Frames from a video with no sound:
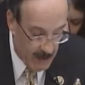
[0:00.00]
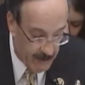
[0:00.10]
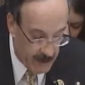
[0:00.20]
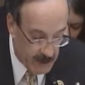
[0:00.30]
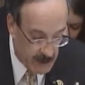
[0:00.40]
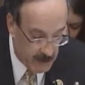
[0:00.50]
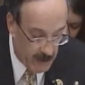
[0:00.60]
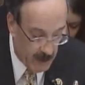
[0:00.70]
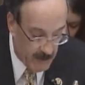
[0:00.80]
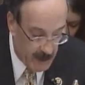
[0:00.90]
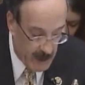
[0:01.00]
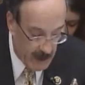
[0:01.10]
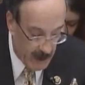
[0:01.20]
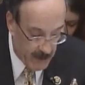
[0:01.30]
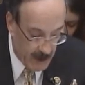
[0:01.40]
First, as part of any
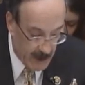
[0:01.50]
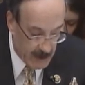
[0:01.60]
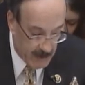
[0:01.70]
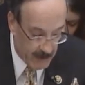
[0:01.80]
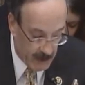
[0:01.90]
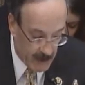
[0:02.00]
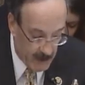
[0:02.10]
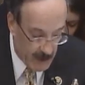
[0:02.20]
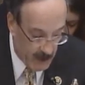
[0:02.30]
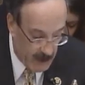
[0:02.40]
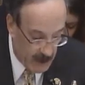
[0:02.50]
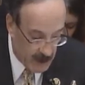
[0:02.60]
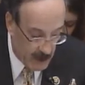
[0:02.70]
comprehensive agreement, we need